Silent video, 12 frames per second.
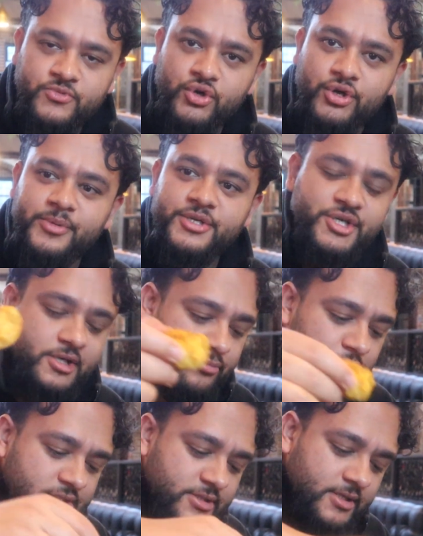Good bit of chicken
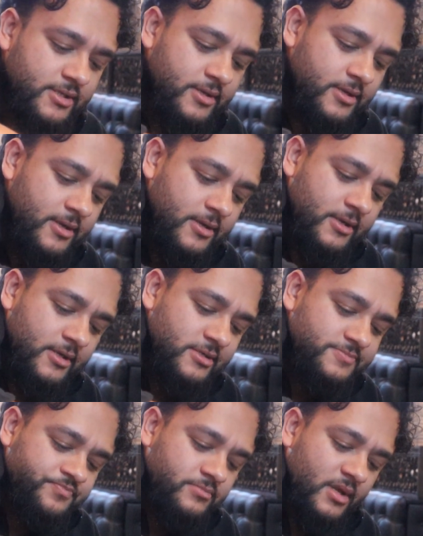breast.
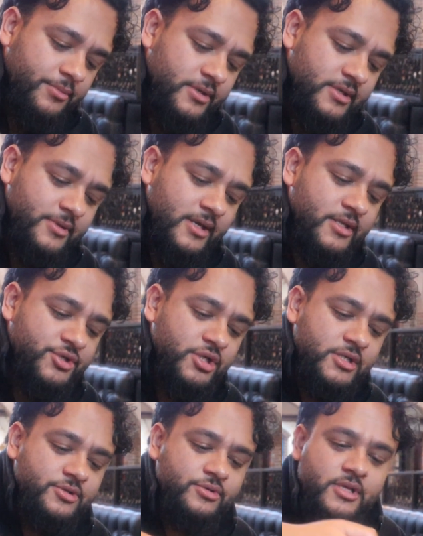I'm gonna dip that in the
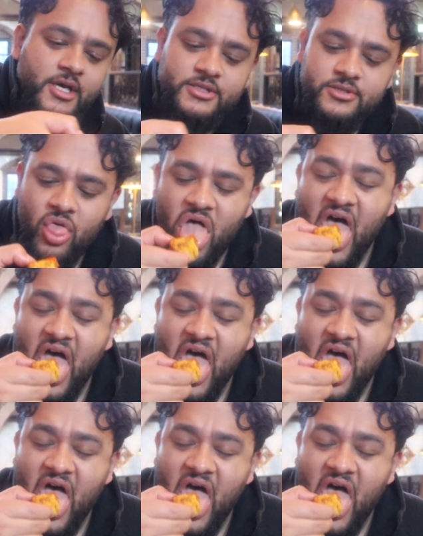chili sauce next.